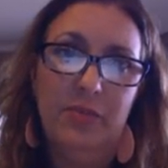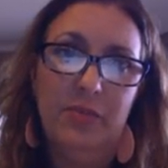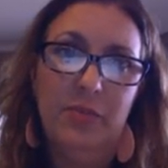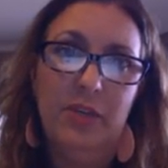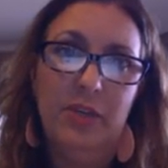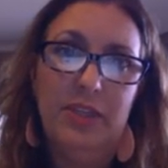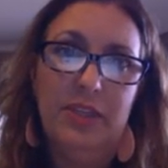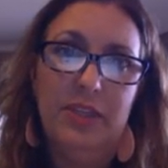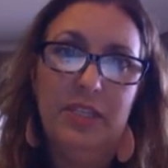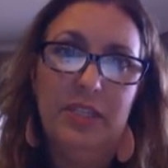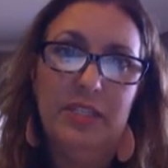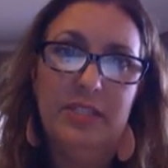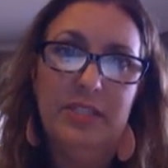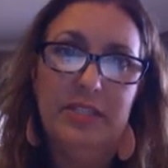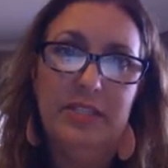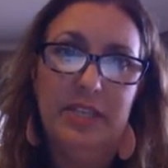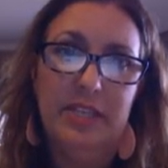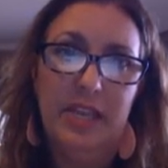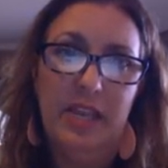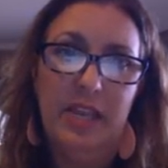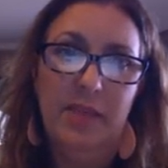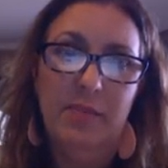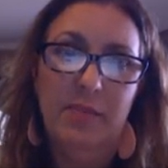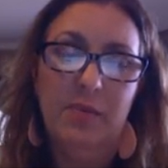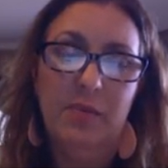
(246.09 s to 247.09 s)
with this
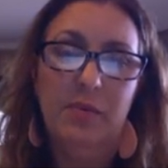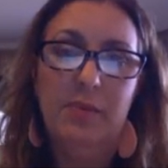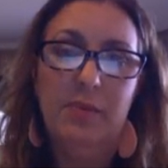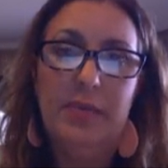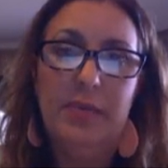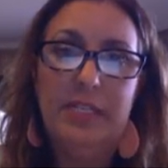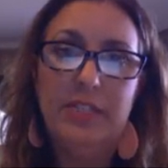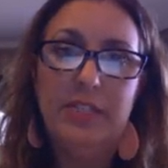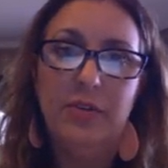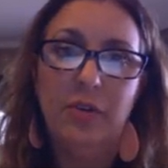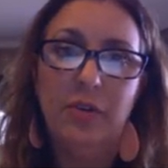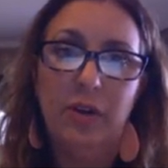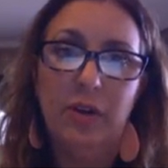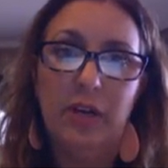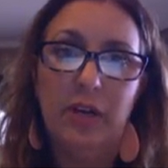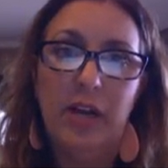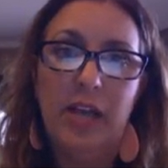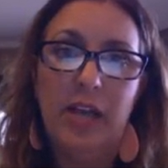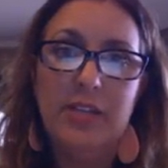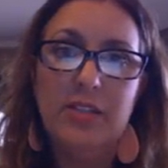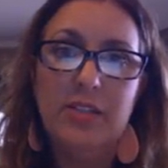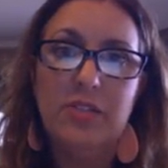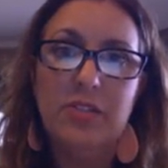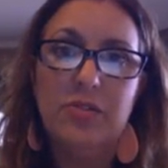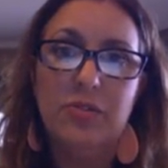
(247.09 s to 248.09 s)
team would be to
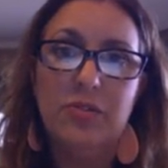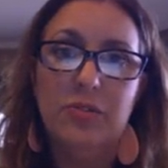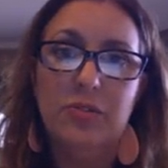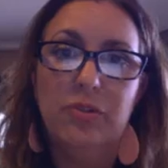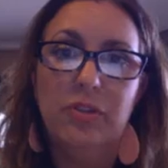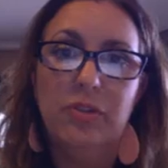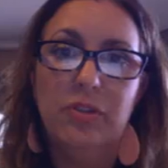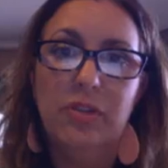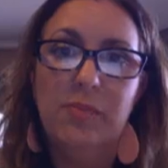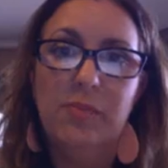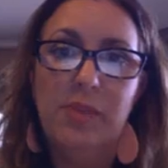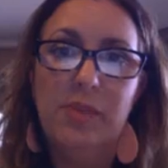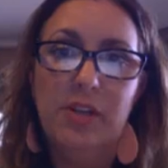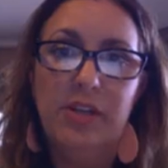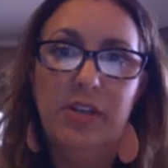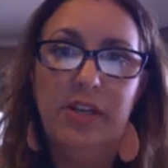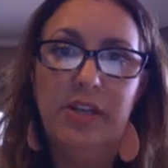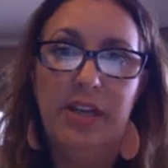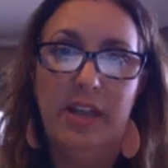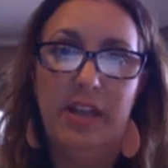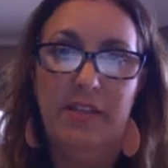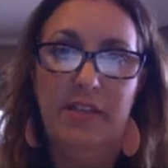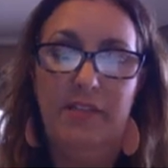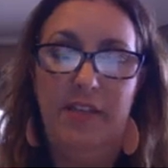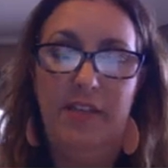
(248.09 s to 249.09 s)
organize a school
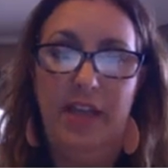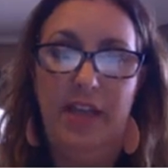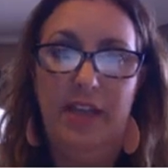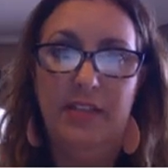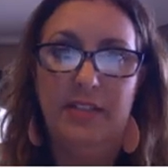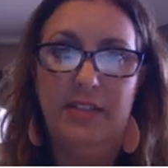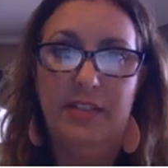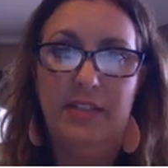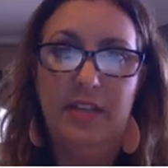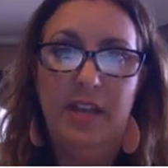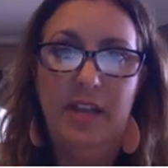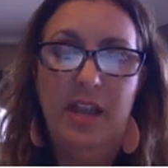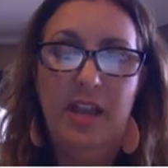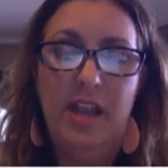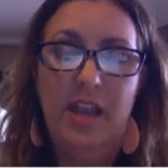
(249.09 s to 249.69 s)
community event.